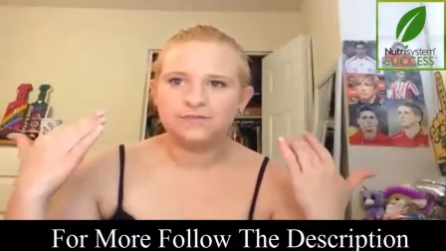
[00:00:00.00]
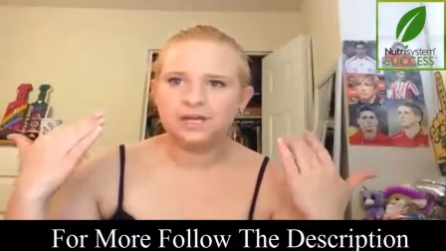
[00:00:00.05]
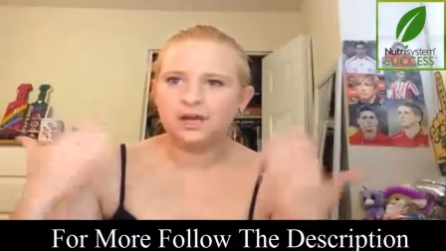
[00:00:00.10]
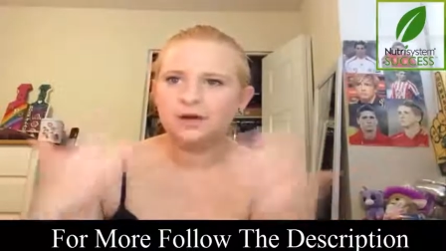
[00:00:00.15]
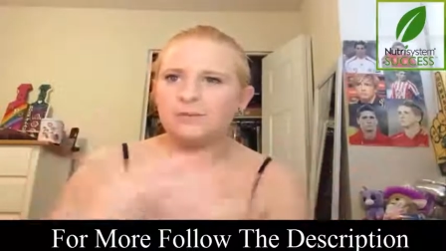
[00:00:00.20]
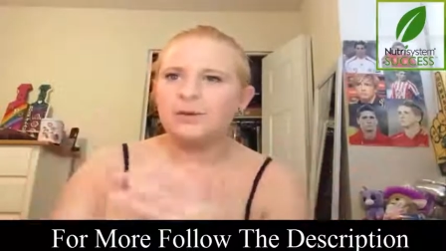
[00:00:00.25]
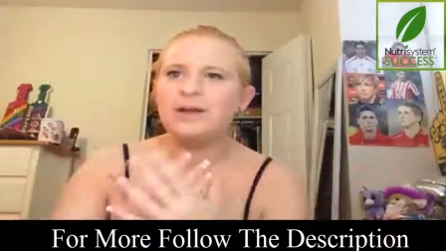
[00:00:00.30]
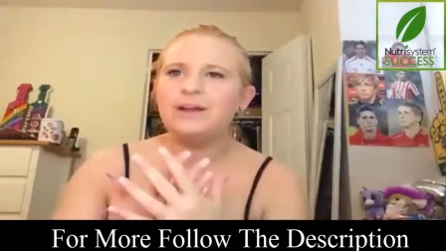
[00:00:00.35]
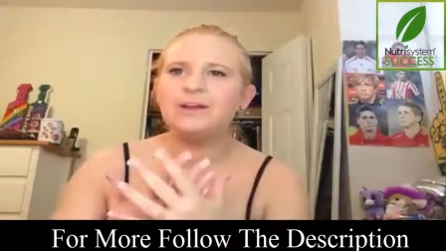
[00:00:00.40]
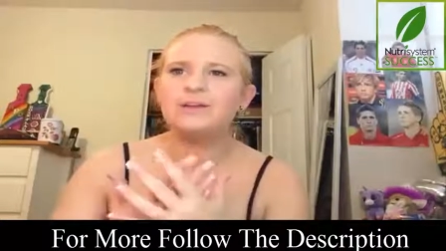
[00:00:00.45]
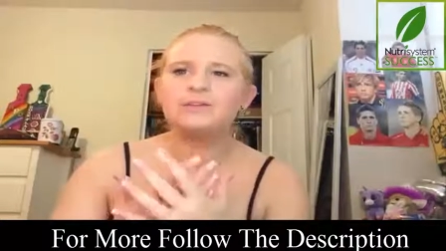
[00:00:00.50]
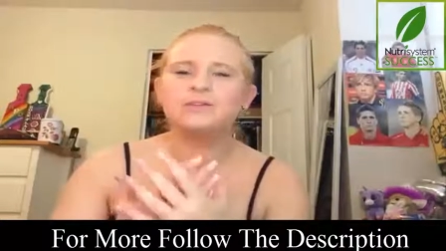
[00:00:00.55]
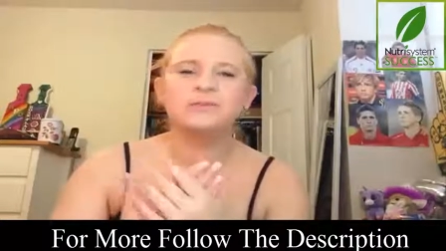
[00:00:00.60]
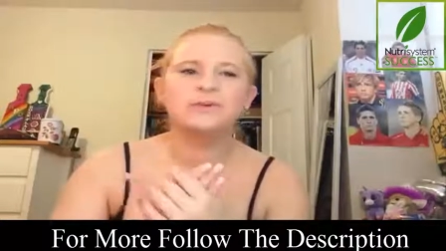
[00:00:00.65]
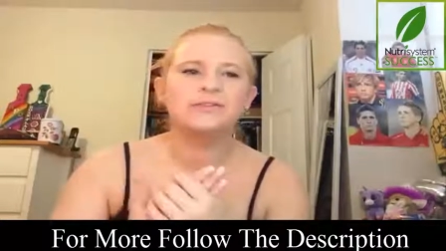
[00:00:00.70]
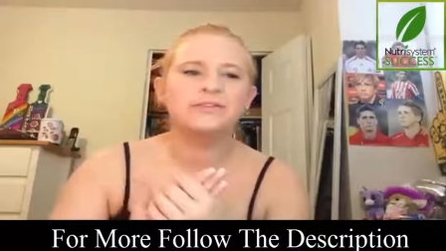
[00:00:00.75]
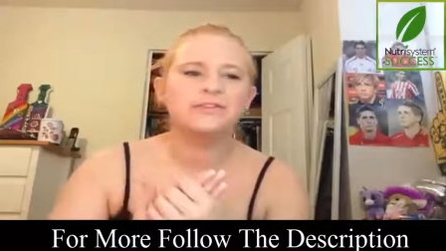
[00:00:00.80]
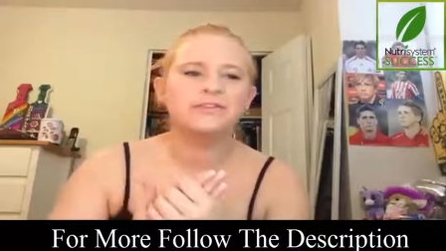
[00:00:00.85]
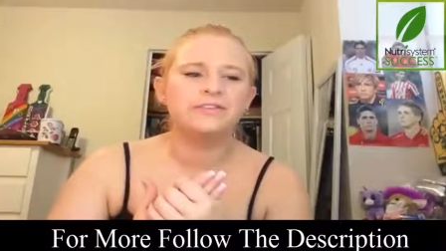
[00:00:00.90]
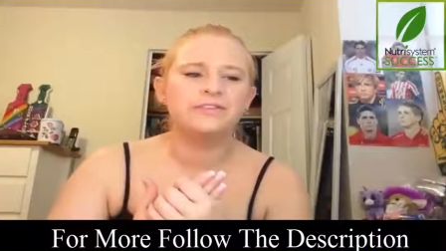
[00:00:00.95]
oh wait, no, it's
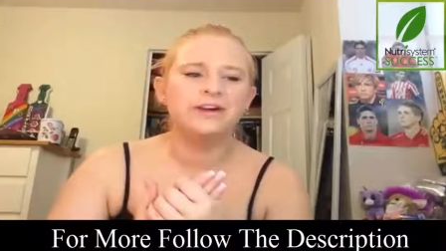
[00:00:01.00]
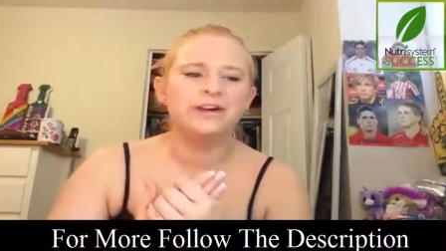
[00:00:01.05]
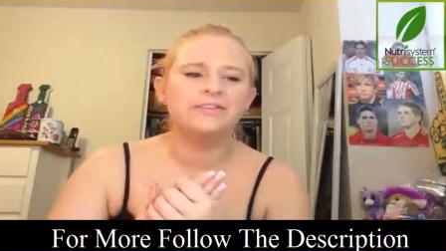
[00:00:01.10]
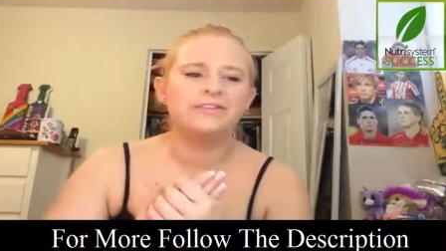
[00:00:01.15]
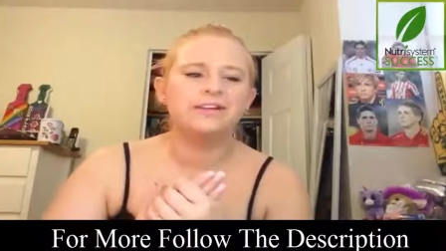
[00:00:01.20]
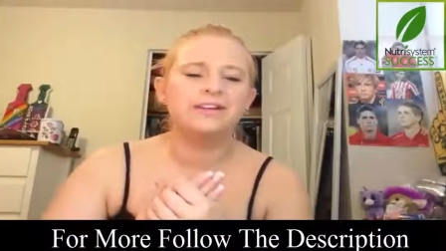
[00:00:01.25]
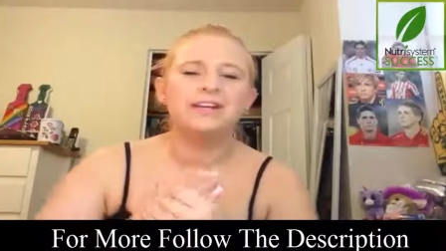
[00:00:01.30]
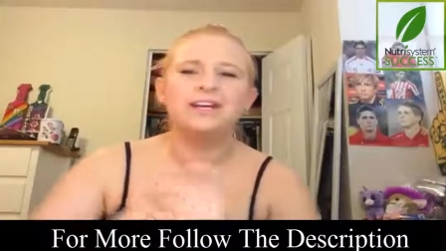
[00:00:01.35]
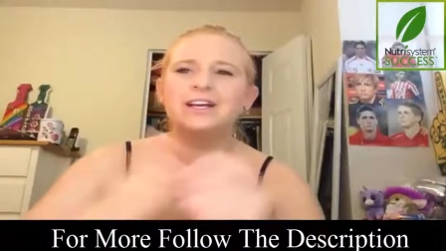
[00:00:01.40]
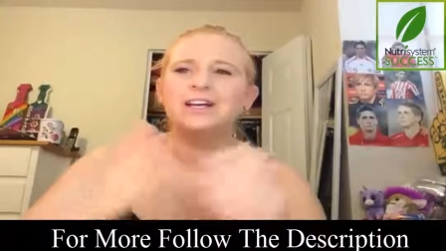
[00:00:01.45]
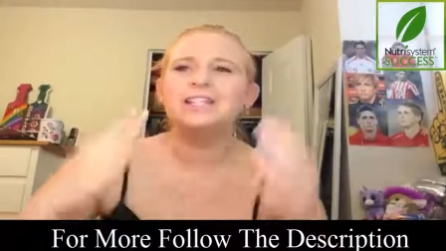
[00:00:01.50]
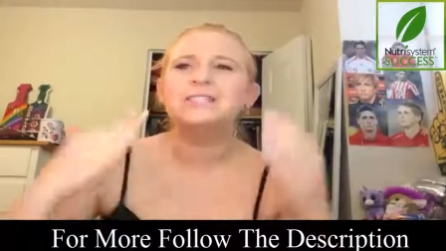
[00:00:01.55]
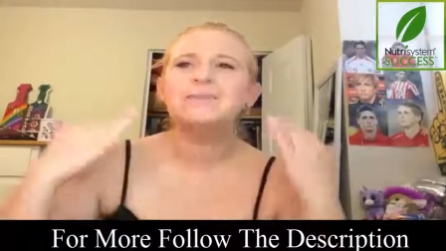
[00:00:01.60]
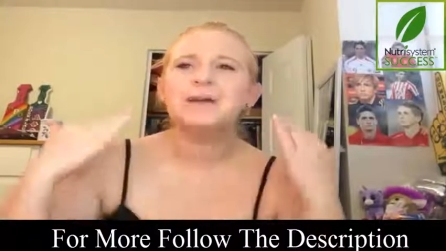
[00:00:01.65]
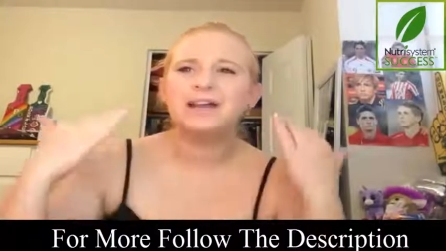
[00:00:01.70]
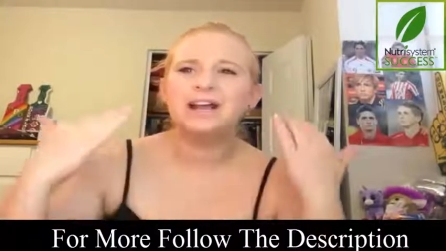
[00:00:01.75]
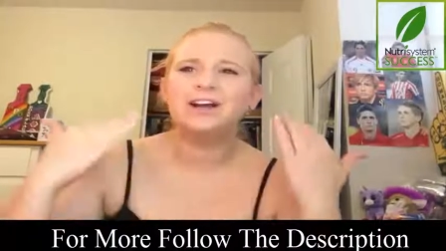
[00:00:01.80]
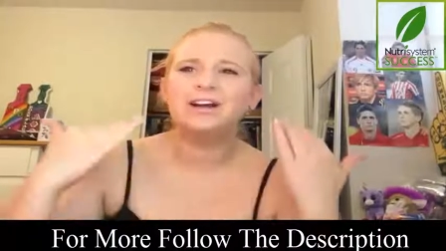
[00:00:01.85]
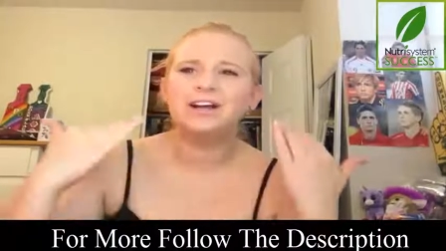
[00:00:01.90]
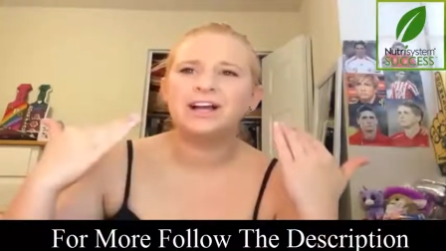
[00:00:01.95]
155 is
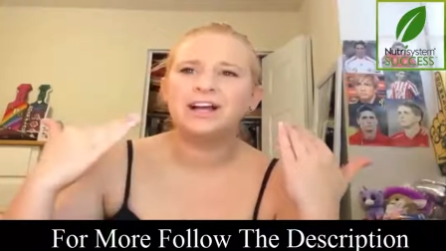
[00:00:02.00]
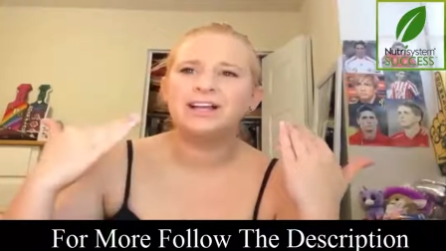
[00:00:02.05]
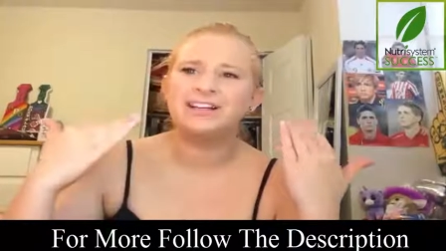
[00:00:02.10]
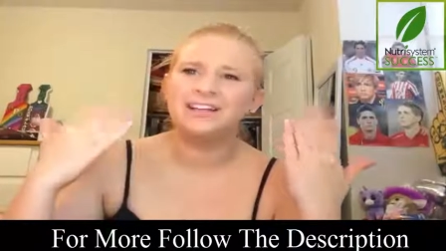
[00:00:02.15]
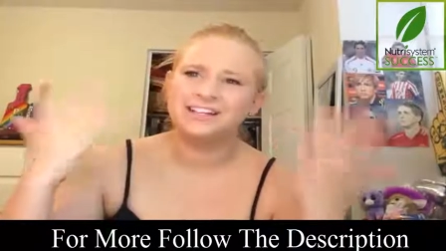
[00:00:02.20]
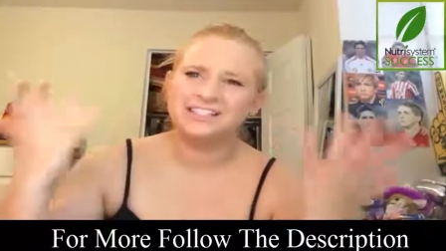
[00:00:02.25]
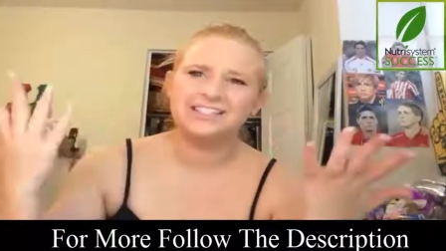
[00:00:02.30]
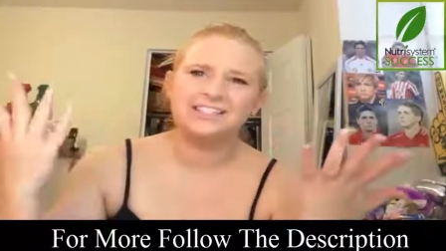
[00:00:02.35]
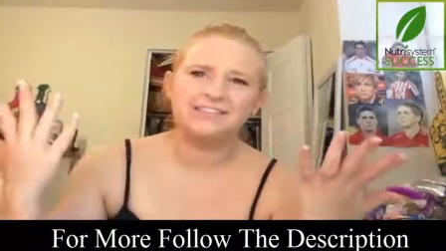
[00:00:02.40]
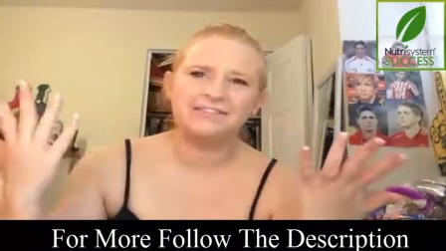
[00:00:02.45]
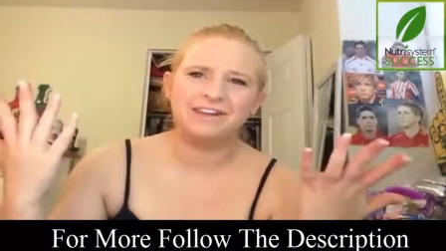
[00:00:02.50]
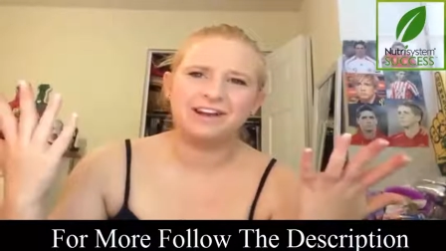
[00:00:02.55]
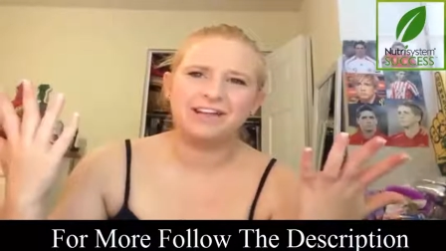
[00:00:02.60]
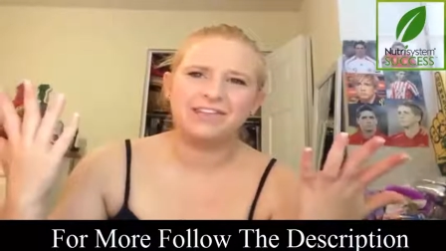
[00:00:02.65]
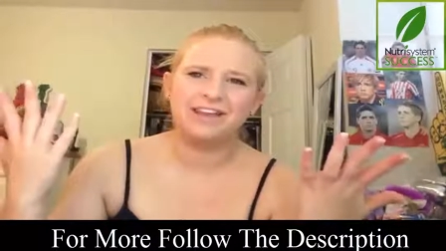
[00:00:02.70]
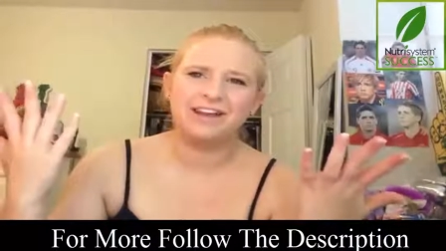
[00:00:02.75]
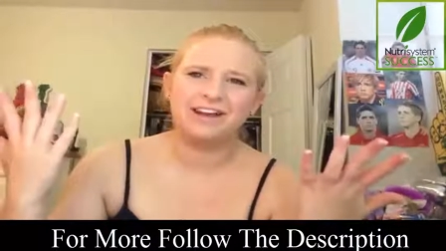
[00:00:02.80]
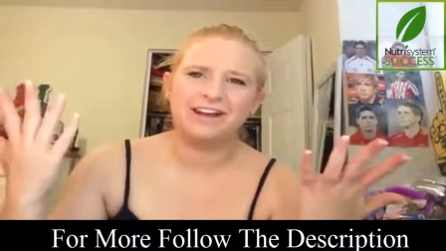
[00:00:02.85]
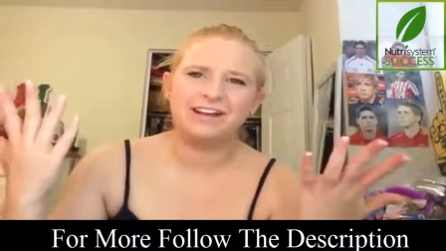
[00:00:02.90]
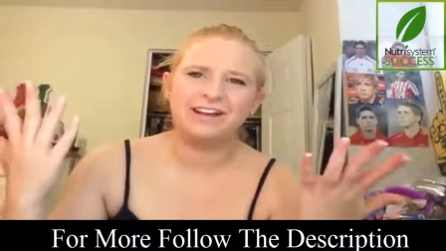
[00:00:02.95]
my haircut. I still haven't gotten
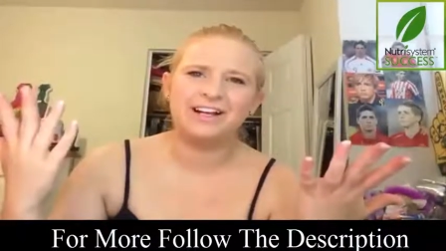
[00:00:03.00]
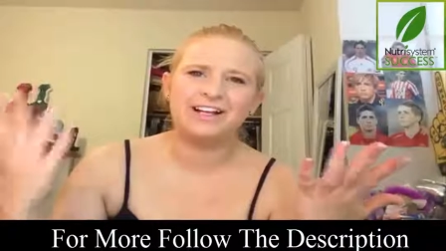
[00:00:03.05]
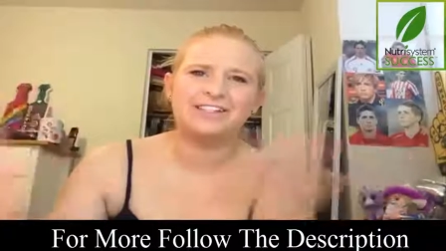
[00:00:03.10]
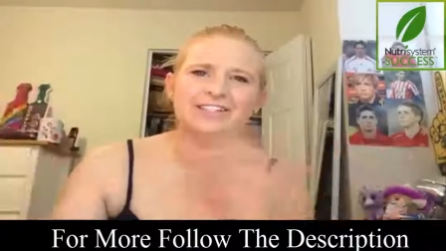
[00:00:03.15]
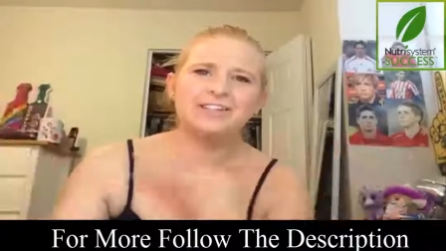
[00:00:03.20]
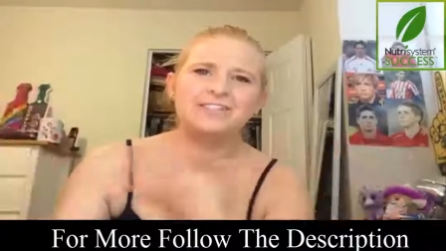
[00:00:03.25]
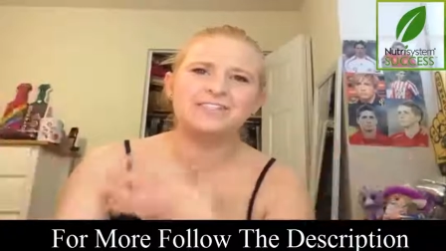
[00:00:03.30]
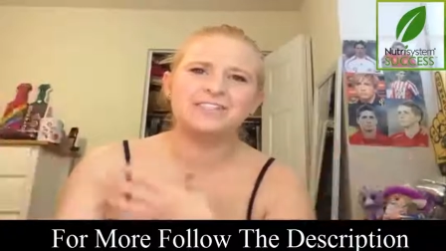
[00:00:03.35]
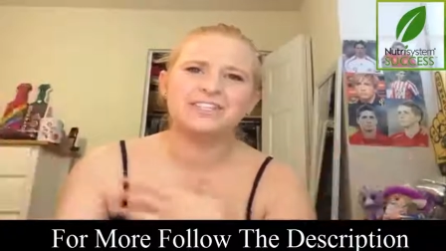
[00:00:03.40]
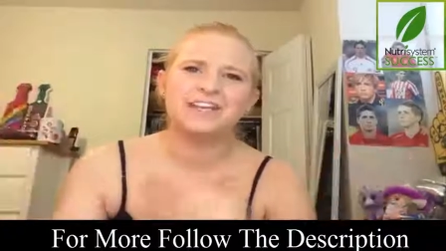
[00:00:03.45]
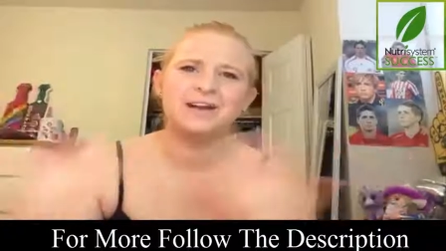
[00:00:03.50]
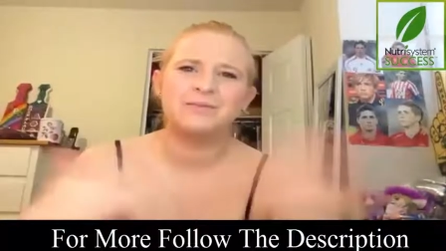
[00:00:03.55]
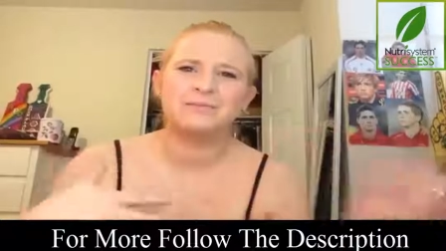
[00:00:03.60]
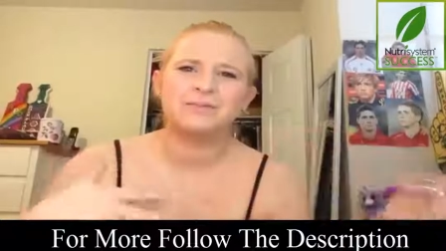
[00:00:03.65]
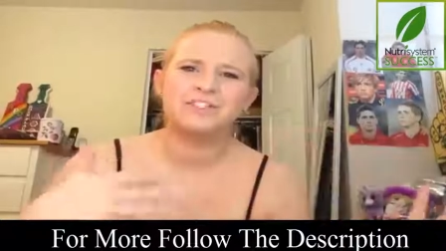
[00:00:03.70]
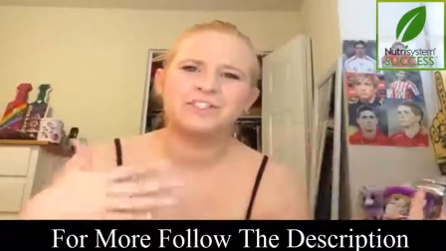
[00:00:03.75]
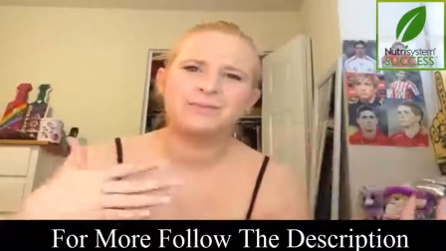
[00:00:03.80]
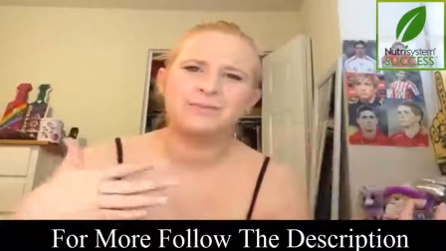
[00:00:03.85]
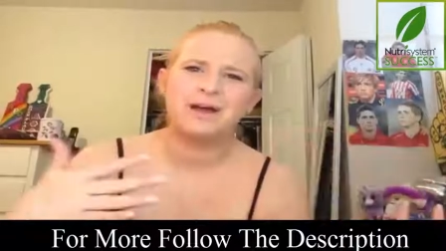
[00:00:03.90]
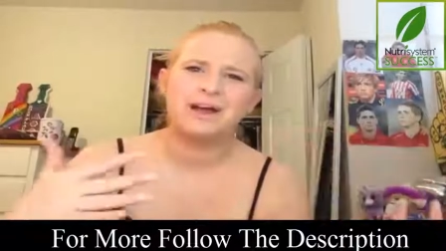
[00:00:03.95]
that haircut, so I've just kind of pushed it